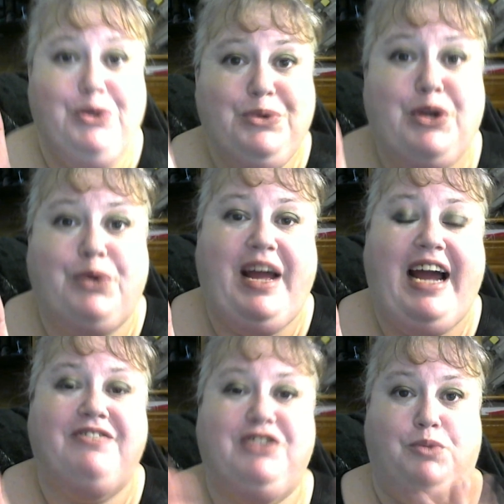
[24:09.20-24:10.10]
don't
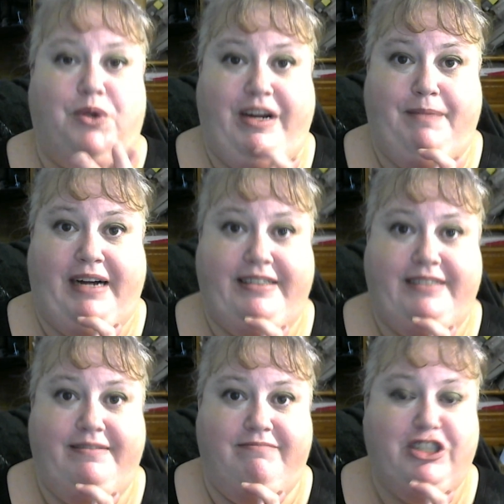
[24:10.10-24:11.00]
have to worry about it.
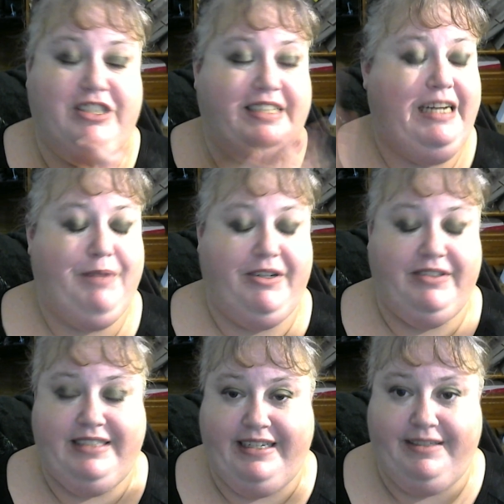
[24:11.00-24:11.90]
Just get up there and
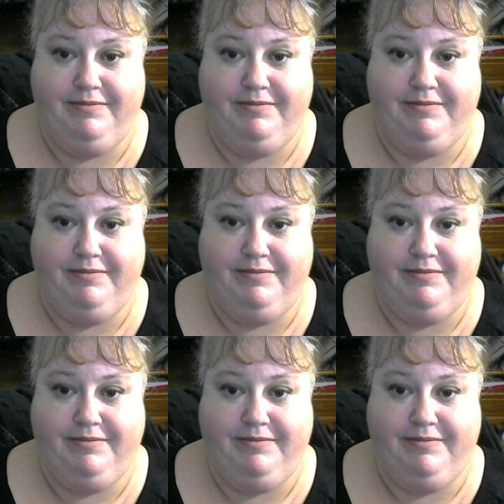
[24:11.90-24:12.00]
sing.